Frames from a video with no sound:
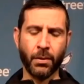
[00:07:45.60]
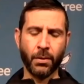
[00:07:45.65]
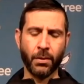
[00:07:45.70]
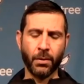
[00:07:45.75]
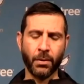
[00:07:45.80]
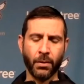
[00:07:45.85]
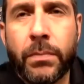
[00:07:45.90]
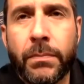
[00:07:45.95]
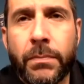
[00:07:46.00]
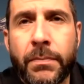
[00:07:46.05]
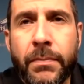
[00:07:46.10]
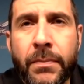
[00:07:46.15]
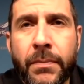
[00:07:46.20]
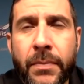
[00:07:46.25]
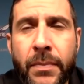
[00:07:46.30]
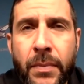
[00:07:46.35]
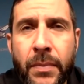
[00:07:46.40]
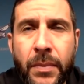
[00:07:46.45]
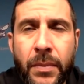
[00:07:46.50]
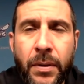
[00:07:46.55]
Yeah, you
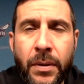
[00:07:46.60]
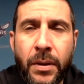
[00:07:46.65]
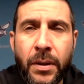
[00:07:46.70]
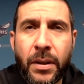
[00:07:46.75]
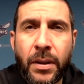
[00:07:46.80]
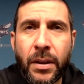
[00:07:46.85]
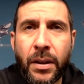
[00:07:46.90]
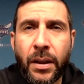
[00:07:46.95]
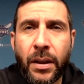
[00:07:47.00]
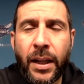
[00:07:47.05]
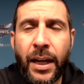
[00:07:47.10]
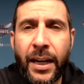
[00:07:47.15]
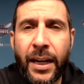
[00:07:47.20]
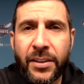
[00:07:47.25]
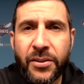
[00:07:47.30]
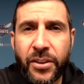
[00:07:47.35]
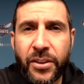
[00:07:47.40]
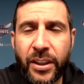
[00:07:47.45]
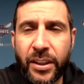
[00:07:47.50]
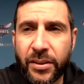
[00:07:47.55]
know,
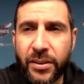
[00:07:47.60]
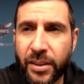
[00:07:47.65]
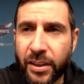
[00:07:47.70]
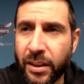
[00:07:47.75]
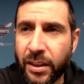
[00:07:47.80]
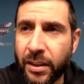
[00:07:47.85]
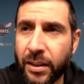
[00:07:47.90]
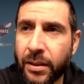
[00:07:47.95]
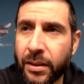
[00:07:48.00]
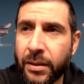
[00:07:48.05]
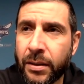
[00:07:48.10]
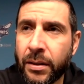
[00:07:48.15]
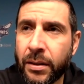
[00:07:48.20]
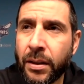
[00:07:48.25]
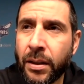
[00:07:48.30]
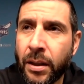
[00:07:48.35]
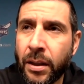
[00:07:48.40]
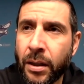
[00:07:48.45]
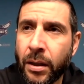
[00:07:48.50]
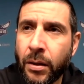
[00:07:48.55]
last season
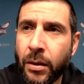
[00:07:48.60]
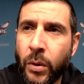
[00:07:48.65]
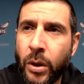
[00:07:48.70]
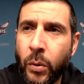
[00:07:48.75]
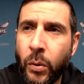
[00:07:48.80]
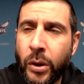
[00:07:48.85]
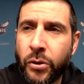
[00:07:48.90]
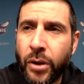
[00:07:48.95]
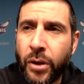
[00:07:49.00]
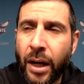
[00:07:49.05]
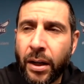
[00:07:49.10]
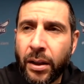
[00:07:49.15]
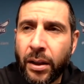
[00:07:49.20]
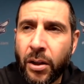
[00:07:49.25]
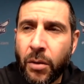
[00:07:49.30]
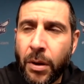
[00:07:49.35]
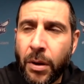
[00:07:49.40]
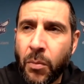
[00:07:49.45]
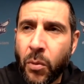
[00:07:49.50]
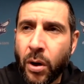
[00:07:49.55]
we, we tried it a little bit
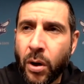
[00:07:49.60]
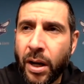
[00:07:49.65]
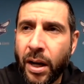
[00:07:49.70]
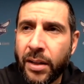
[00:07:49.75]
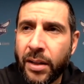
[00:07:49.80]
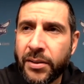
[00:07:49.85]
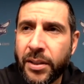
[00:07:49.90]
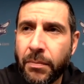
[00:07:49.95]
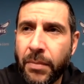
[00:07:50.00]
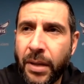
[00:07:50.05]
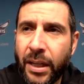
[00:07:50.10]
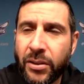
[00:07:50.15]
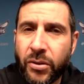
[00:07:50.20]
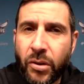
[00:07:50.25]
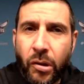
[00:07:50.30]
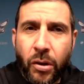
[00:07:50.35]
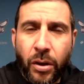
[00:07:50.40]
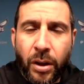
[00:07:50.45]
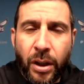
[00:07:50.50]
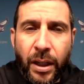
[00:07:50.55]
more concept-based
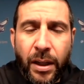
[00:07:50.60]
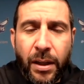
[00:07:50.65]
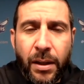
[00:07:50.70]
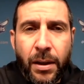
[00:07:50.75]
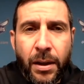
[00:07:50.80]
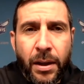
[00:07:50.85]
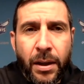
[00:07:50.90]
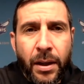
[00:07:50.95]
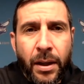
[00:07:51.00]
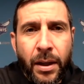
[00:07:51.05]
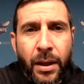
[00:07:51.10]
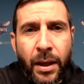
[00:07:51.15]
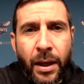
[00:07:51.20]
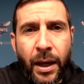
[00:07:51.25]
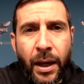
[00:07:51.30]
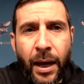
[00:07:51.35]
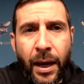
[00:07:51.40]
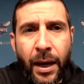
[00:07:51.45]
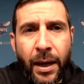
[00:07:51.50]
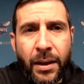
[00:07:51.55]
early,
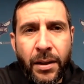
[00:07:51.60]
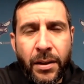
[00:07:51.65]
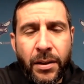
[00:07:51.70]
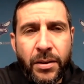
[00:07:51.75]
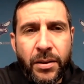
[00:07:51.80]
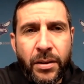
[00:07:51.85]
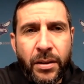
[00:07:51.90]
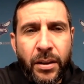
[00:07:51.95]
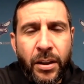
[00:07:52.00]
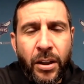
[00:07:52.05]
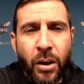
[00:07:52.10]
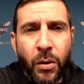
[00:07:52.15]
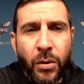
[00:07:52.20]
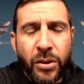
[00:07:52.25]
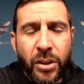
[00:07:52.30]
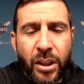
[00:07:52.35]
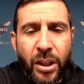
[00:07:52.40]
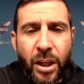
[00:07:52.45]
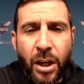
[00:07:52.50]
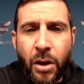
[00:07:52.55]
and, you know, it's
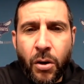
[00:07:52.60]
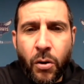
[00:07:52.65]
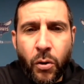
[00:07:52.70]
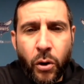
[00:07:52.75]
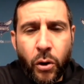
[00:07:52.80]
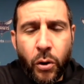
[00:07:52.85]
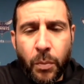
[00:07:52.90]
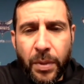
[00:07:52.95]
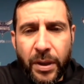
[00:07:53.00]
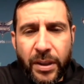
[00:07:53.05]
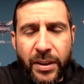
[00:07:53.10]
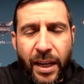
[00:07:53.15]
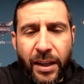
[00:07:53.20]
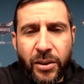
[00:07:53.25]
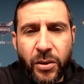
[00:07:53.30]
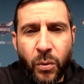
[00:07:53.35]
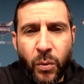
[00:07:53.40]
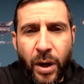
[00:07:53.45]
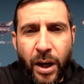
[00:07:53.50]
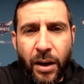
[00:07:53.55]
a young group. It
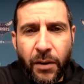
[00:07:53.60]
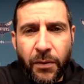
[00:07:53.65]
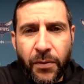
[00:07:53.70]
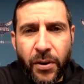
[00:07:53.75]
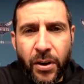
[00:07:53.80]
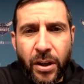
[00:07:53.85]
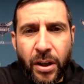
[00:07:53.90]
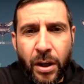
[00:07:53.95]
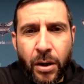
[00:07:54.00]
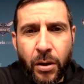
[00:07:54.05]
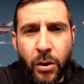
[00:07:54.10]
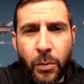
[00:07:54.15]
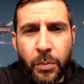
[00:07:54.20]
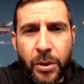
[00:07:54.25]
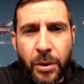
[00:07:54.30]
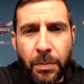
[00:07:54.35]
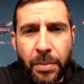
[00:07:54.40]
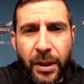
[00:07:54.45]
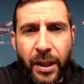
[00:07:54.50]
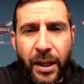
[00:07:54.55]
takes a while for a young group
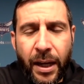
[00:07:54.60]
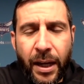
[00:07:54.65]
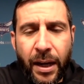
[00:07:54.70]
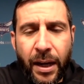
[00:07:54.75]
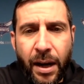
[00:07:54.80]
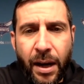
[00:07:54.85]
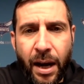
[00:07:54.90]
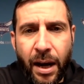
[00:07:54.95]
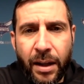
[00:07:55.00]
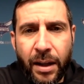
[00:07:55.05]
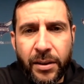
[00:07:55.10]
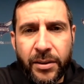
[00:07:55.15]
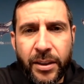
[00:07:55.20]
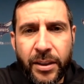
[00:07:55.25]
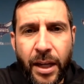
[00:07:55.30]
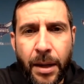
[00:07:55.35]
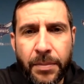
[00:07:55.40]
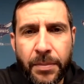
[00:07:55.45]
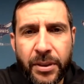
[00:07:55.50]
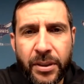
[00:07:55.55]
to play out of
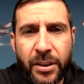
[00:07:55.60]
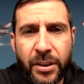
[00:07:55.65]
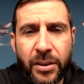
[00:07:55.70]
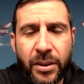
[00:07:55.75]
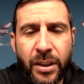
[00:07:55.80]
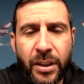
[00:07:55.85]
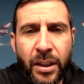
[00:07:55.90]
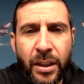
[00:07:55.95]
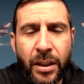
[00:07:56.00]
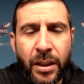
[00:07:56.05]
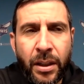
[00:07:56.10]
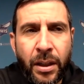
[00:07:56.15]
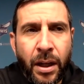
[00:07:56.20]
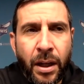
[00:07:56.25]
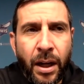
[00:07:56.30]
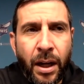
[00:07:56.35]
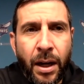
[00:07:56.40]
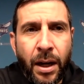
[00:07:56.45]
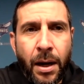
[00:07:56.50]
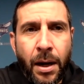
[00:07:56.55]
concepts
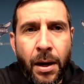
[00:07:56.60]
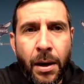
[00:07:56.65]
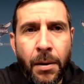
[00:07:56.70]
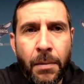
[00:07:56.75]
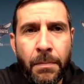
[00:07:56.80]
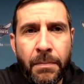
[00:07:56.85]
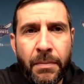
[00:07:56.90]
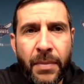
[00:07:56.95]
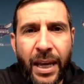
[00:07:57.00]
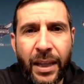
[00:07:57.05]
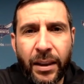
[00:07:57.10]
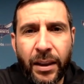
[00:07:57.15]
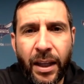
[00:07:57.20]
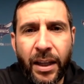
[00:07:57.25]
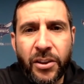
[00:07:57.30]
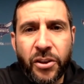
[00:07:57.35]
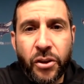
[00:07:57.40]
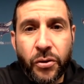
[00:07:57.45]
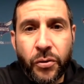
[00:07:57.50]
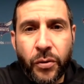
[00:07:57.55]
um, and
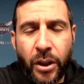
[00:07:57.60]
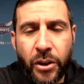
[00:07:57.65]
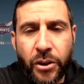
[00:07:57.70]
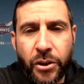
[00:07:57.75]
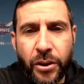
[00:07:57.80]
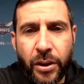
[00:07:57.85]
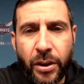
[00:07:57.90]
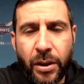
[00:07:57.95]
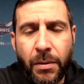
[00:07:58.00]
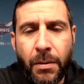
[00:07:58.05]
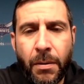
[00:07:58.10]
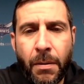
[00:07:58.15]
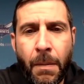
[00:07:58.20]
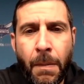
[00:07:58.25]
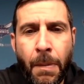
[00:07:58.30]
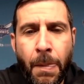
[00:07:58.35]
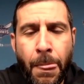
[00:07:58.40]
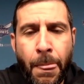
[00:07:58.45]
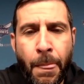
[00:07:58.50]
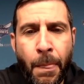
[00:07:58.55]
less structure
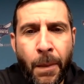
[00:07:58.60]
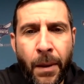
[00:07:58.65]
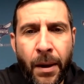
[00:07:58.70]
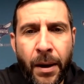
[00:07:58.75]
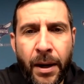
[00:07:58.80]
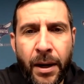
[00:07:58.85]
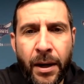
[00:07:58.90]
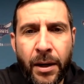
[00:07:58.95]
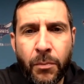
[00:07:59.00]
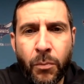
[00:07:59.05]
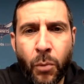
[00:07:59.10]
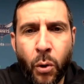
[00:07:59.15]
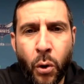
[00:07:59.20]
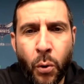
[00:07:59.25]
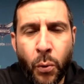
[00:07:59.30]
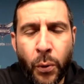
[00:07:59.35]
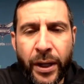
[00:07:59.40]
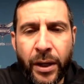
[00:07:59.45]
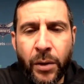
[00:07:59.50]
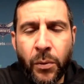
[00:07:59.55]
and more
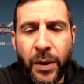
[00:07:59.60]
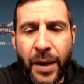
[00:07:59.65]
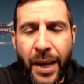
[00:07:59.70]
read and